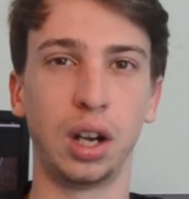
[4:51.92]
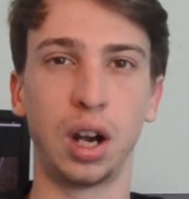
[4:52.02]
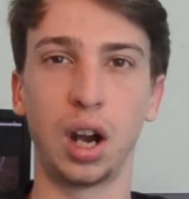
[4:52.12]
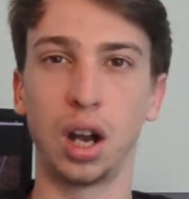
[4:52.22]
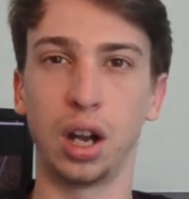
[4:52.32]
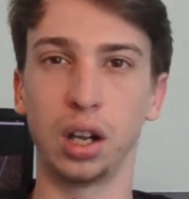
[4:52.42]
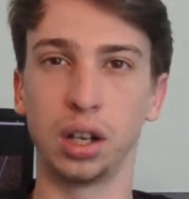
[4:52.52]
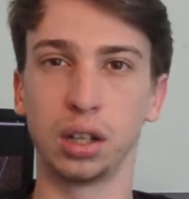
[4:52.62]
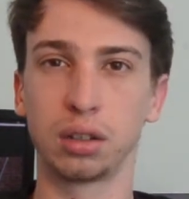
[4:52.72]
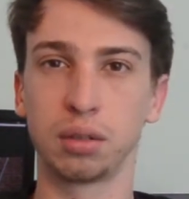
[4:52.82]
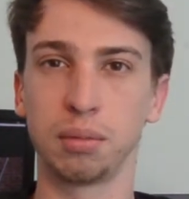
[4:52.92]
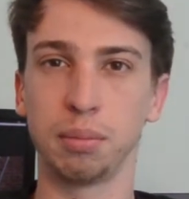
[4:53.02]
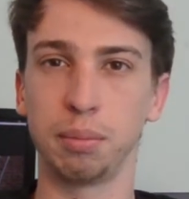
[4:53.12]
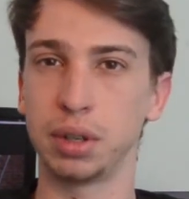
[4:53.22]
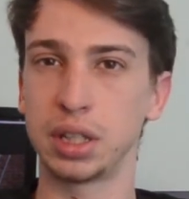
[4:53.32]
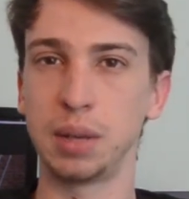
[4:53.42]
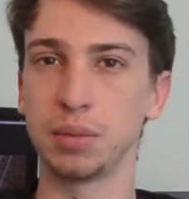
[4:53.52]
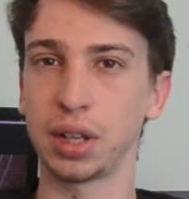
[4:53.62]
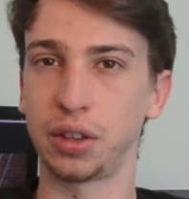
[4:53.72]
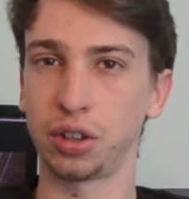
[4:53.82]
but it seems
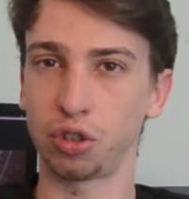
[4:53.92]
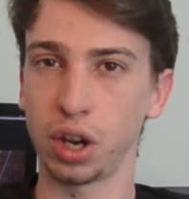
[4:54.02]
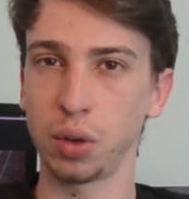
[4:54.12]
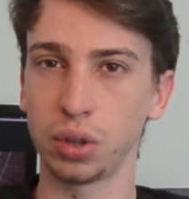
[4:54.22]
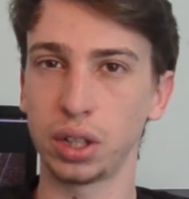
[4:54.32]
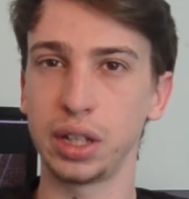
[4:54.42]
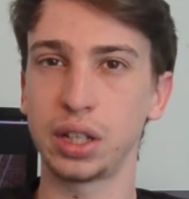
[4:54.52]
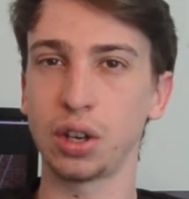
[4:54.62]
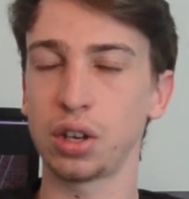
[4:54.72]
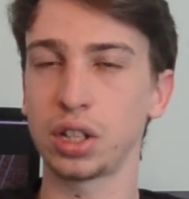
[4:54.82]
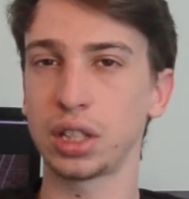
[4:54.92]
like they're great with elite darts